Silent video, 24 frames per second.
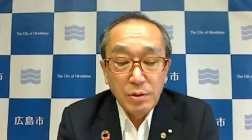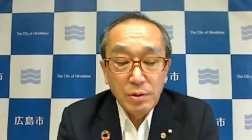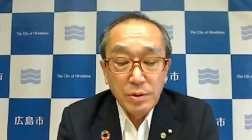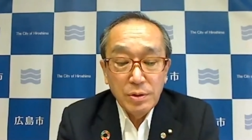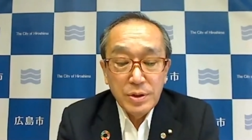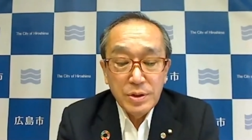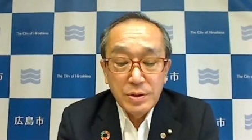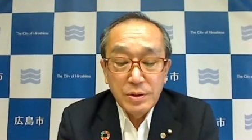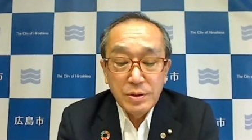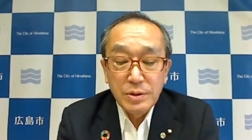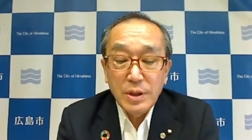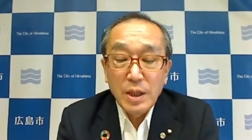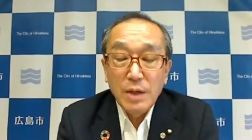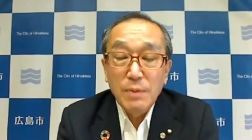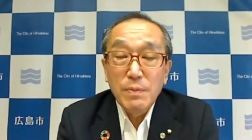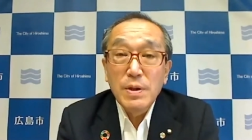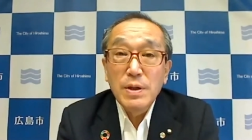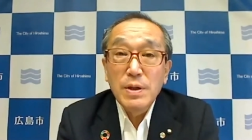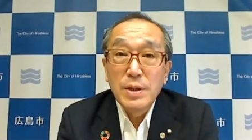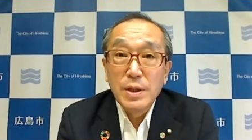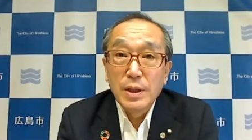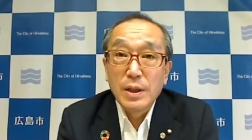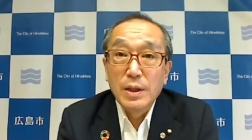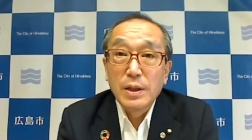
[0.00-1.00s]
wishes
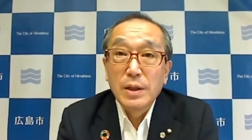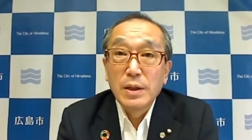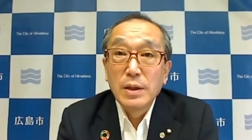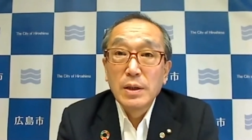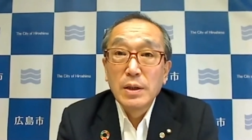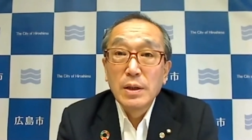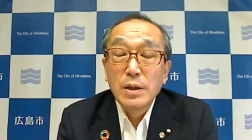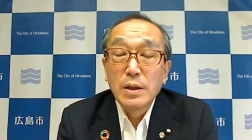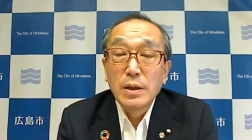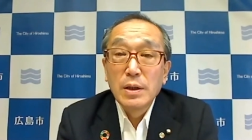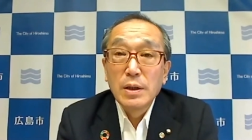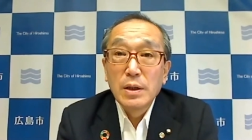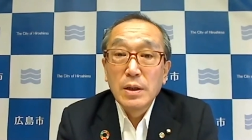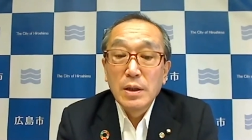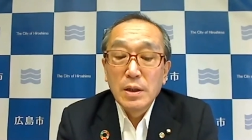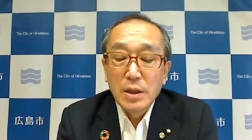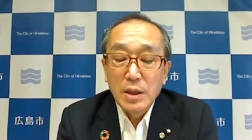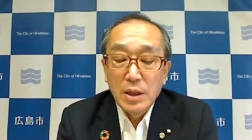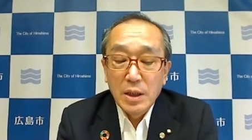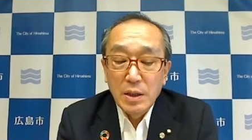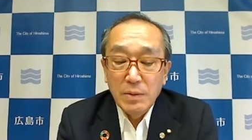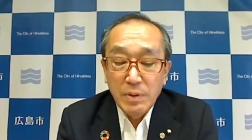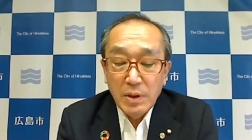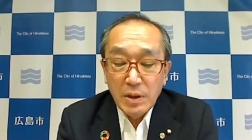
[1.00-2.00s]
of the
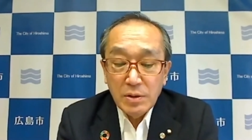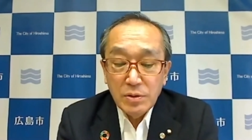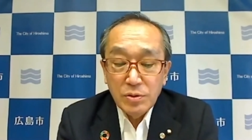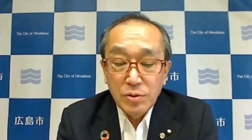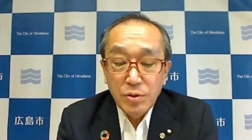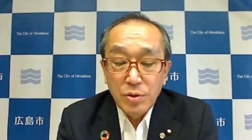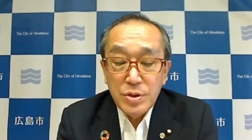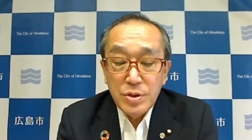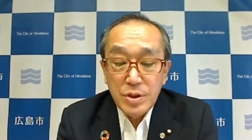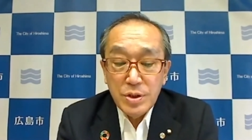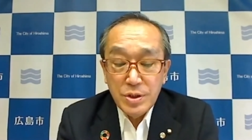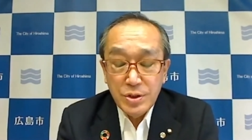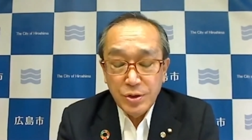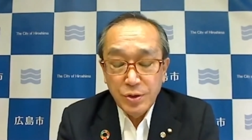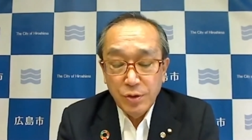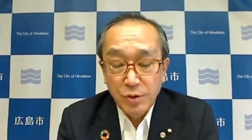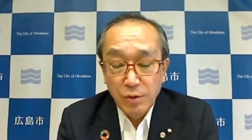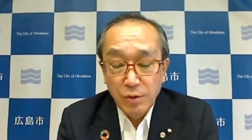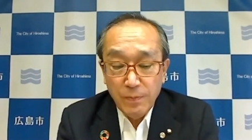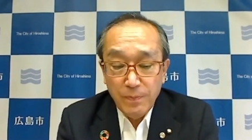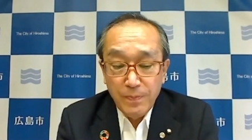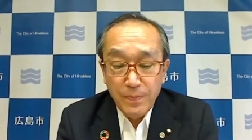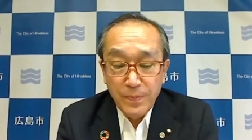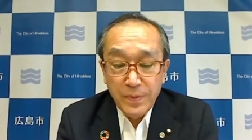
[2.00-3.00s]
people who have
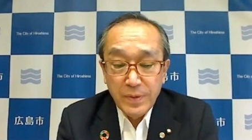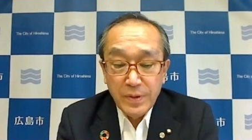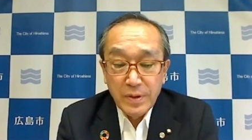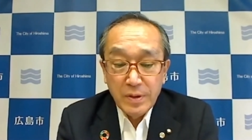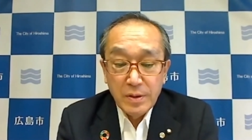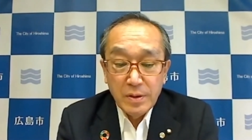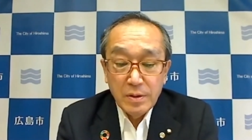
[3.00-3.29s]
experienced the bomb.